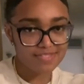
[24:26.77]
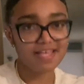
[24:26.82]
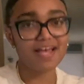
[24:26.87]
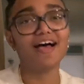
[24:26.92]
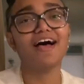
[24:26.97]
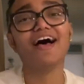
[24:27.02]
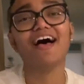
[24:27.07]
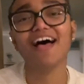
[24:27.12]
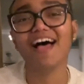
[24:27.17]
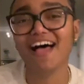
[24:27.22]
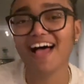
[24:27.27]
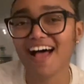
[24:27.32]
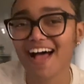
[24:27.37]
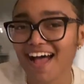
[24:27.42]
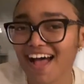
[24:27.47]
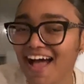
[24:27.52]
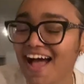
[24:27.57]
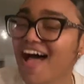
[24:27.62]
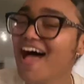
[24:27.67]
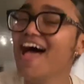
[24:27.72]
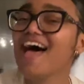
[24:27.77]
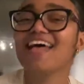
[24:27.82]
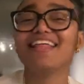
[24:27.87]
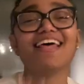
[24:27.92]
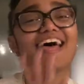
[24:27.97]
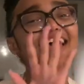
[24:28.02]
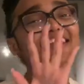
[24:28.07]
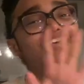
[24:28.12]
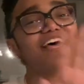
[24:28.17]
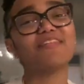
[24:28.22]

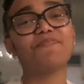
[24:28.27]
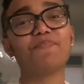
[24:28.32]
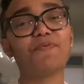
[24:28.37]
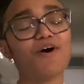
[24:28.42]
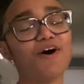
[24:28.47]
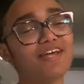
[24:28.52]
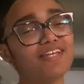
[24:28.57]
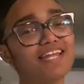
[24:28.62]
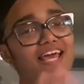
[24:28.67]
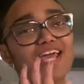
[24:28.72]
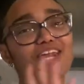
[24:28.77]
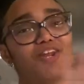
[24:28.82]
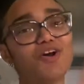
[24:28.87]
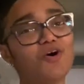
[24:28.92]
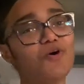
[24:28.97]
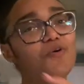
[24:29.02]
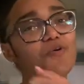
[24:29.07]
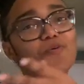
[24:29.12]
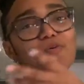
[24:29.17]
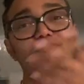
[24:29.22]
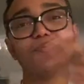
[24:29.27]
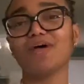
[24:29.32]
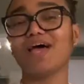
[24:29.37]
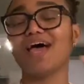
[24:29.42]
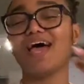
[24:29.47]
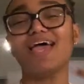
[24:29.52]
at that point I know